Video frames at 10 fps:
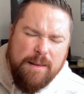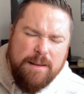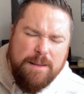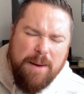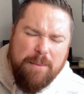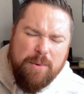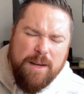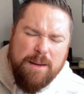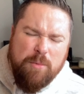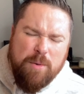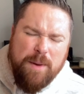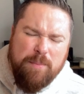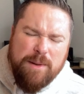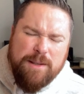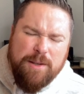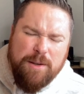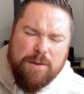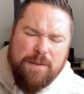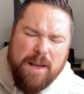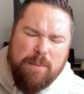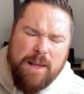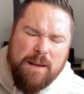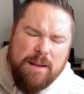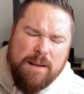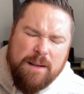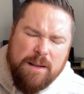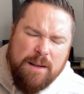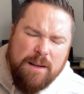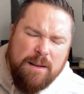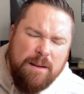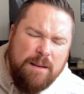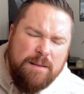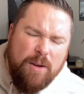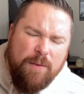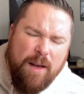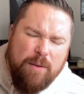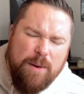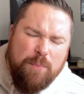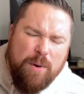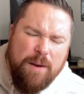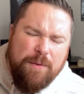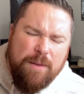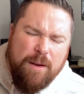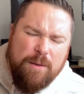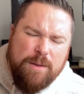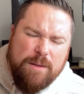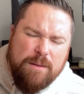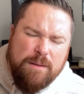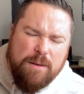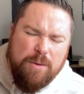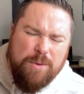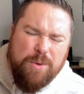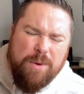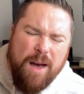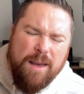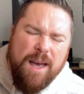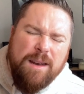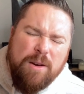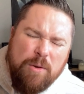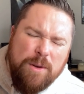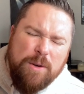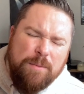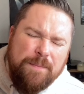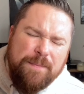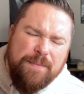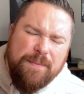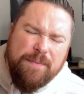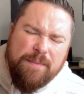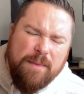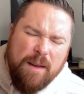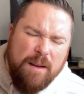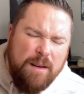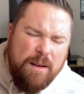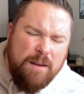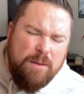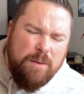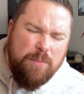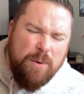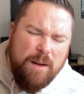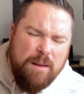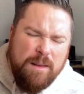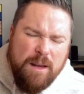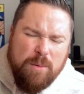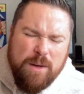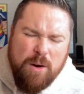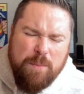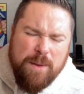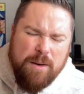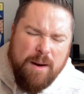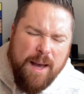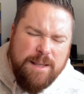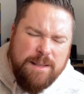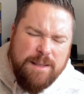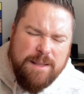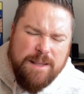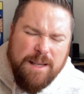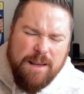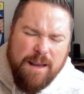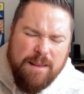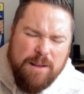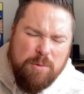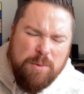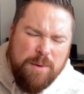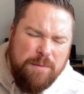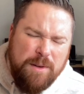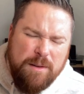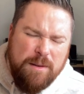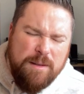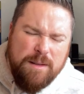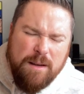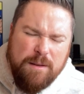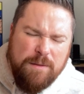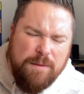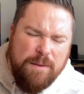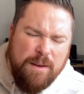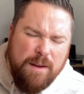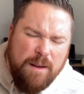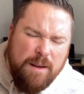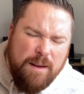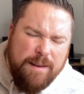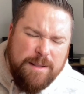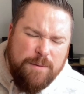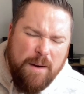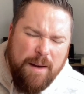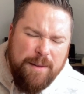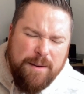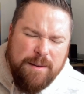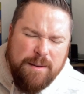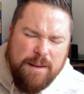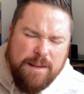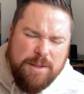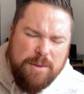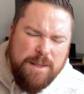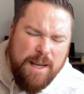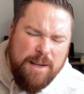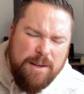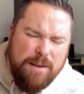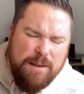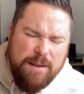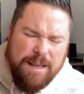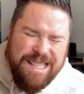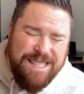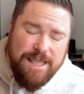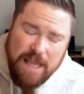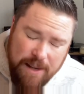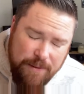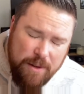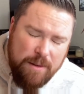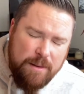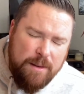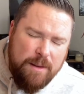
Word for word: it's about bringing more people into your family. And so, Father, we pray for those who do not yet know you. We pray that they would open their eyes to see, God, that you would reveal yourself as Father, as Creator, as Savior,